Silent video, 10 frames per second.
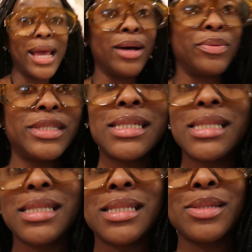yeah, we just
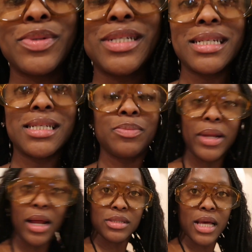we just
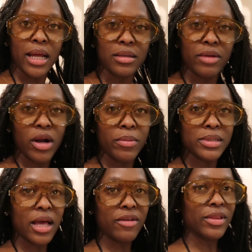been outside, living our
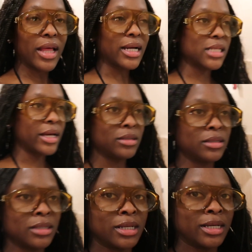best life. And like I said,